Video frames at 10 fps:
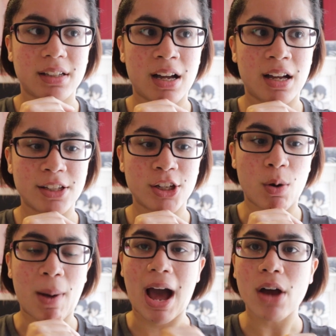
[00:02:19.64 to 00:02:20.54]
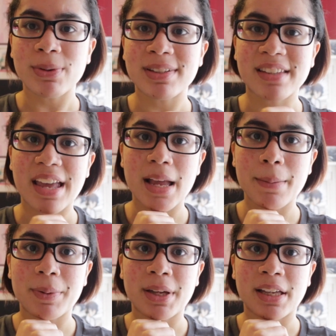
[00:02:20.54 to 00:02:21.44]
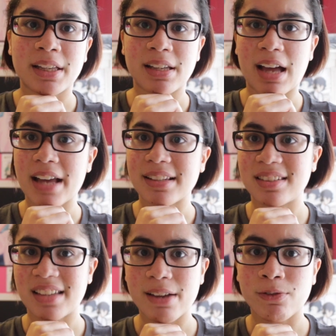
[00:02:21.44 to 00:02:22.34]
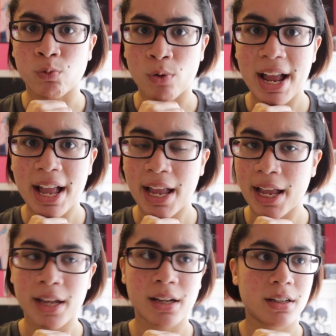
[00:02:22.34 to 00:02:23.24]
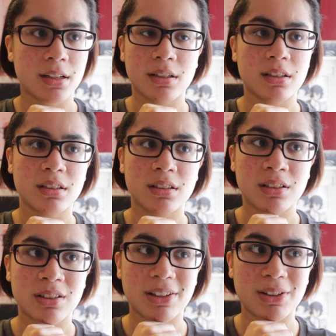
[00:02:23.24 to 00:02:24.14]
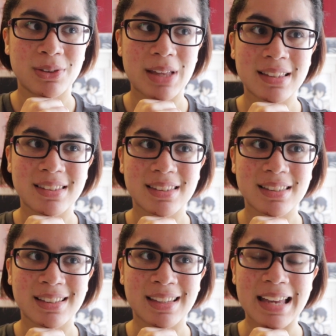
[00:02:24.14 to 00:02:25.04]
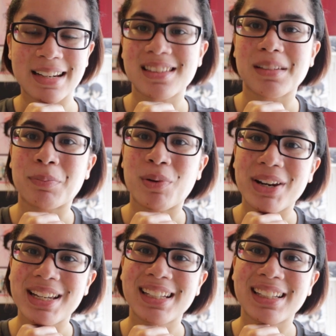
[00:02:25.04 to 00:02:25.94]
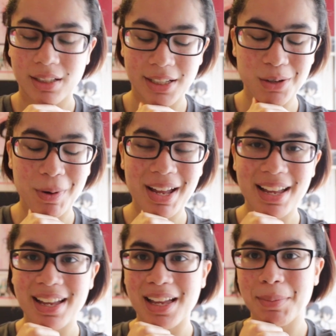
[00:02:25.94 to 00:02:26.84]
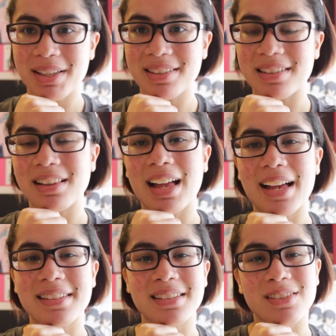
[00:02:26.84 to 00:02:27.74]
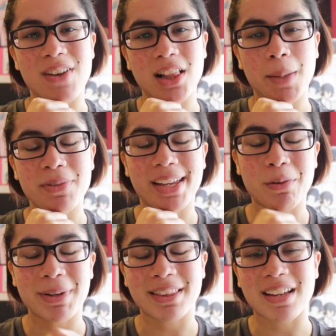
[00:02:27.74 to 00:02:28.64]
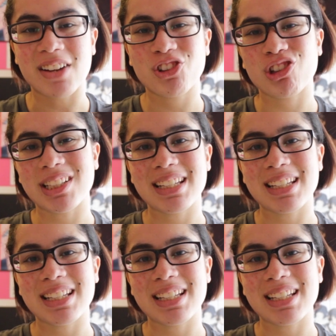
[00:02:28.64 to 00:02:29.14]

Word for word: on, you know, how to escape and uh, how to save Ray. So that's kind of disappointing. In a way, Emma still hasn't developed like we thought she